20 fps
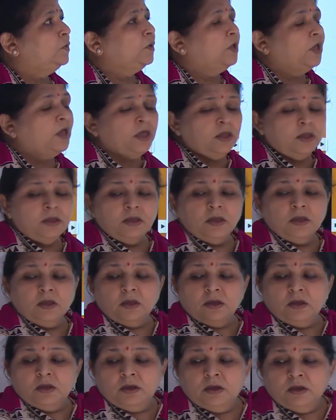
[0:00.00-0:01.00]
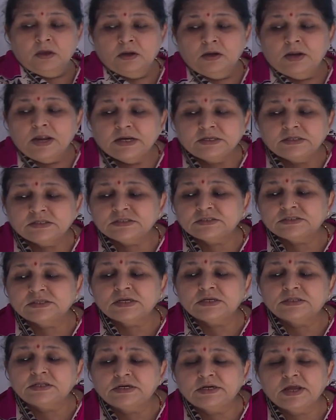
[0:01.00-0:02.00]
Okay, let us
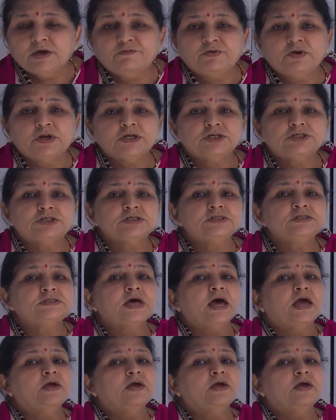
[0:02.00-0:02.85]
see the definitions.